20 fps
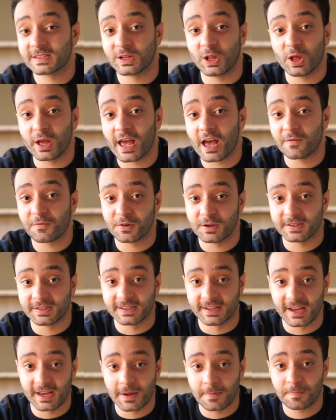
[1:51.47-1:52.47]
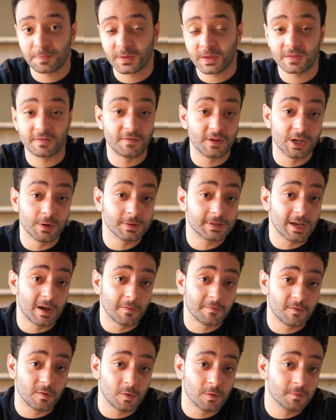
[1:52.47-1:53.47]
all I have for you today. If the video was
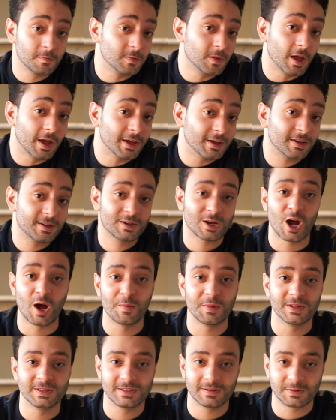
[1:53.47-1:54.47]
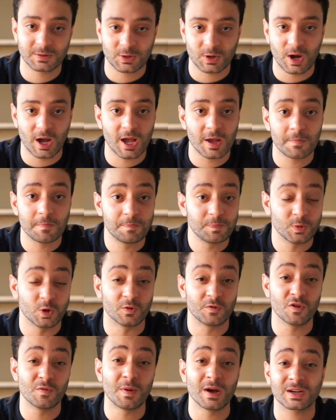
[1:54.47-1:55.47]
helpful, like, comment, and subscribe. Your
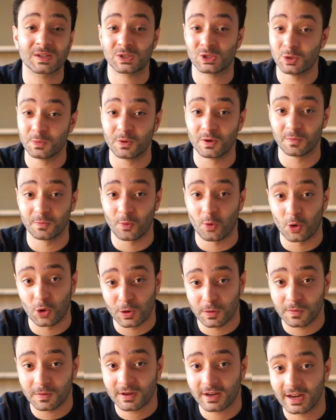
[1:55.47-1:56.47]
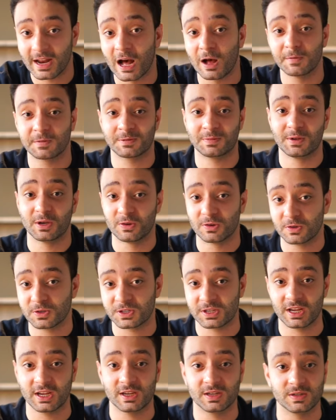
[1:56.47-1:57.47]
feedback's super important. It helps me
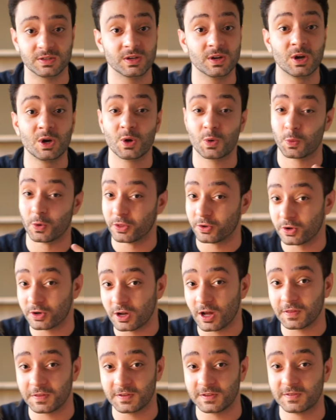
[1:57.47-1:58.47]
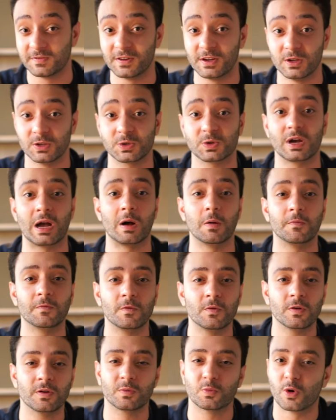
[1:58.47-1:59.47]
understand whether or not these videos are
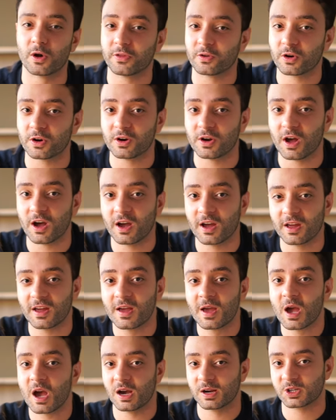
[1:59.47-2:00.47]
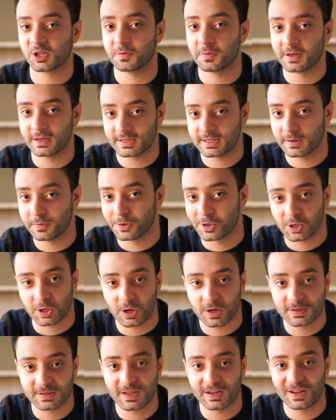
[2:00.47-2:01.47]
helpful and whether or not I should make similar
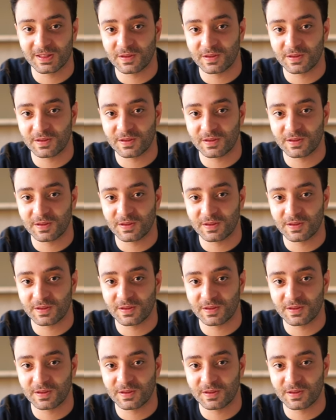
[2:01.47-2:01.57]
content in